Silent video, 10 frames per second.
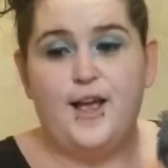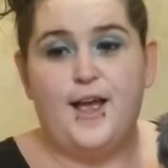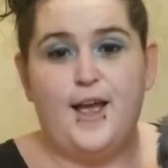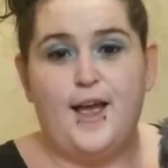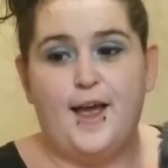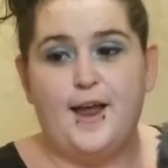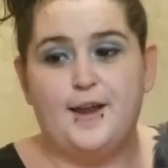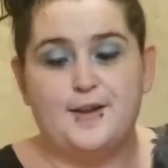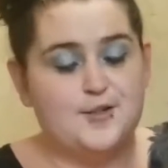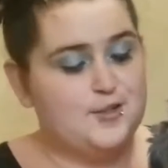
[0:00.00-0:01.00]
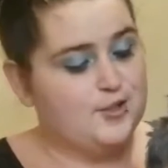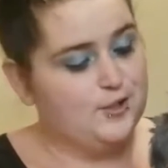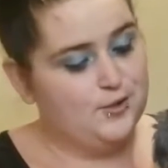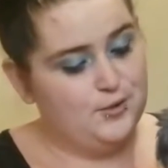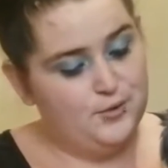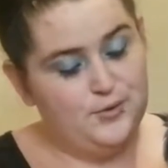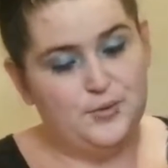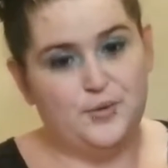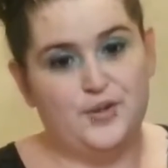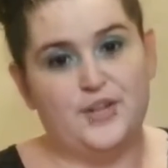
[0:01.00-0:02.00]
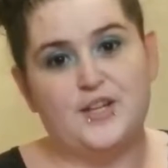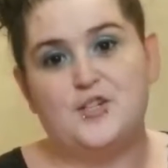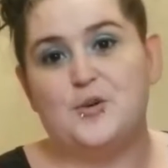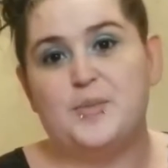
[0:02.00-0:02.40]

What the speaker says: And so when they told